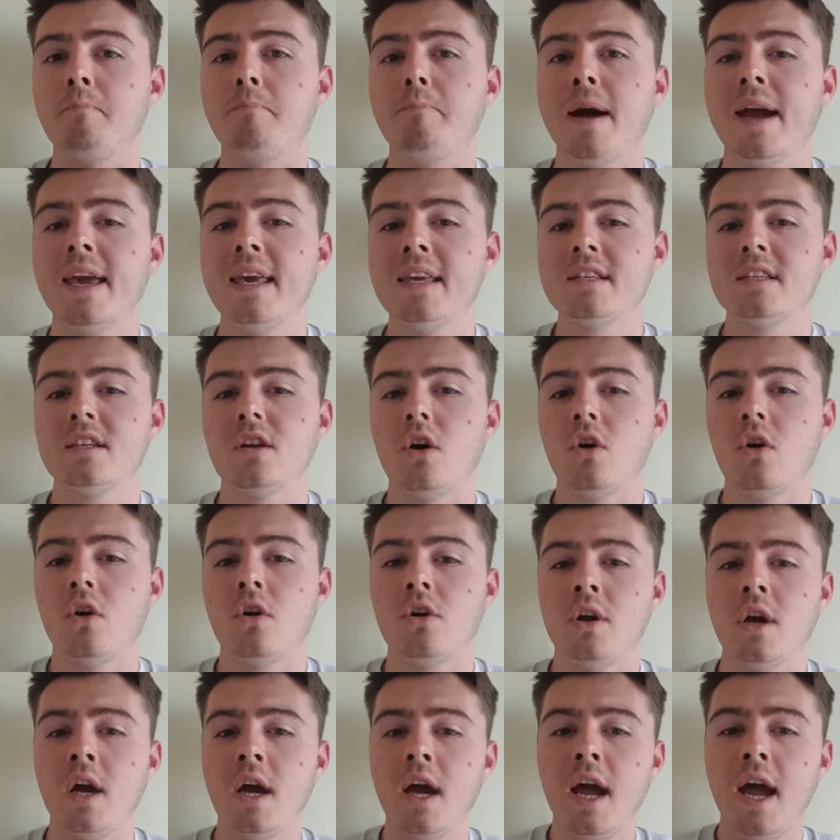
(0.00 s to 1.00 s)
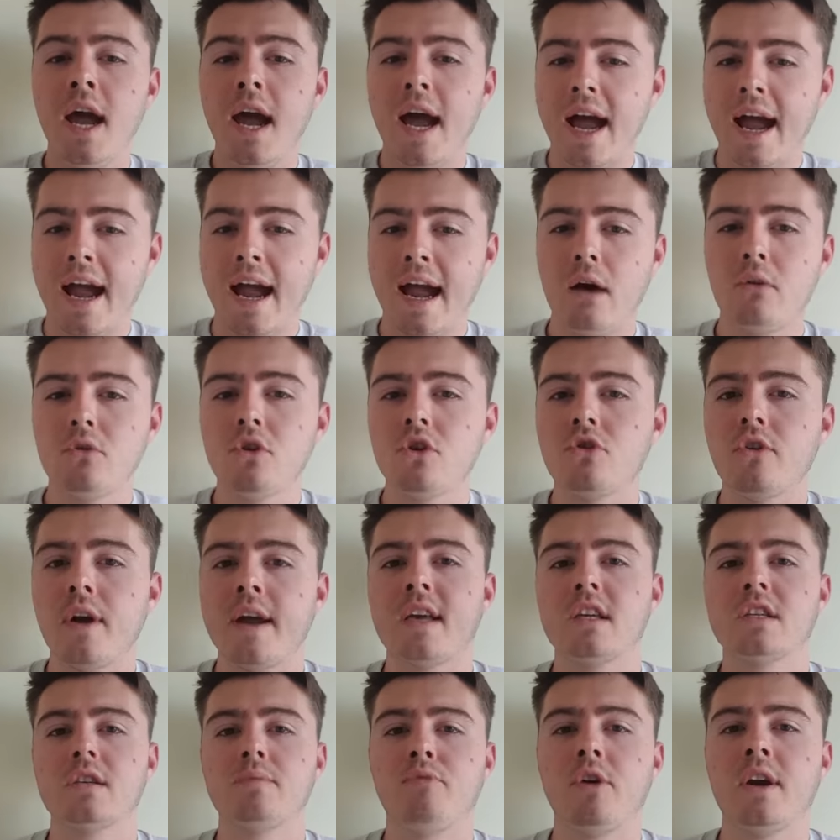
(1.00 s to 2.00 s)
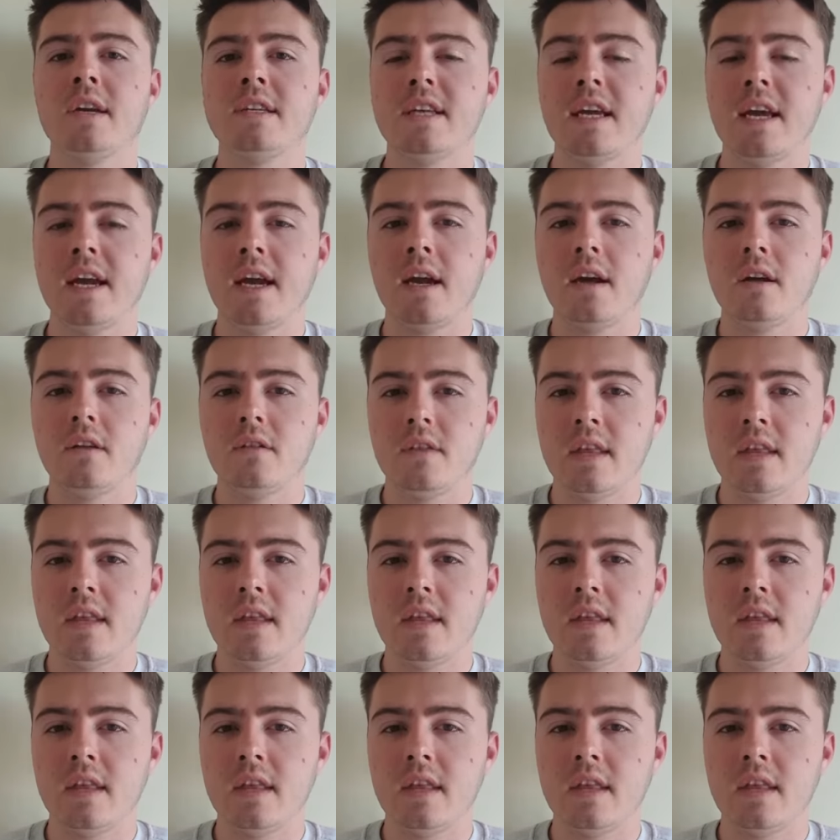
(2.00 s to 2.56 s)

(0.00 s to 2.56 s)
based on how you're expressing